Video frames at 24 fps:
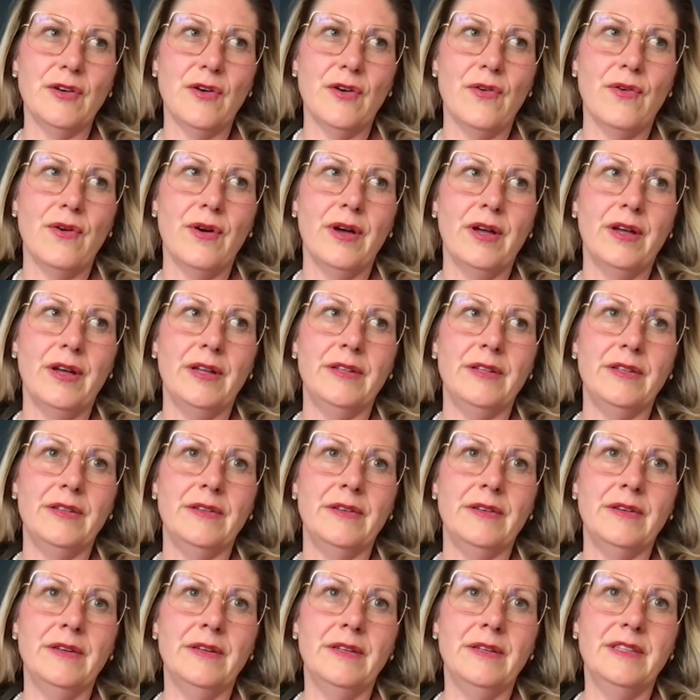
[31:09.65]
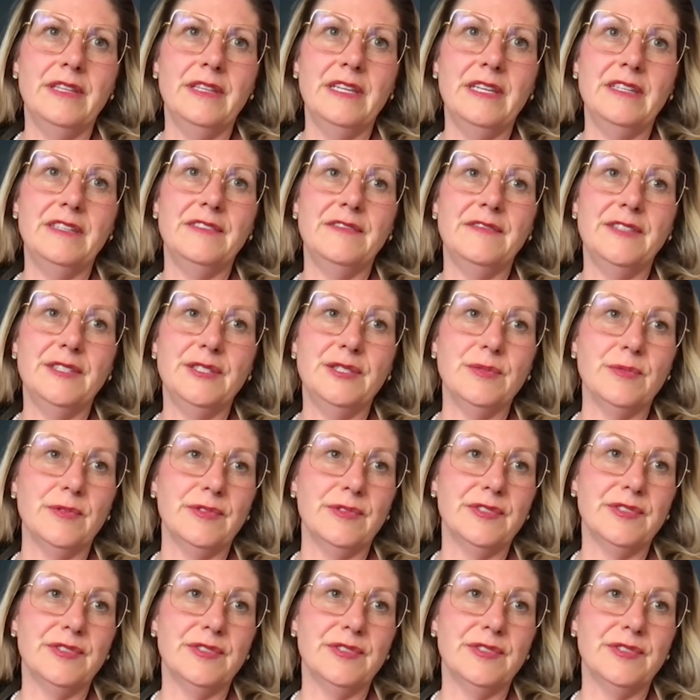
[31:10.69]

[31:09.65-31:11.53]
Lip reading: on the individual.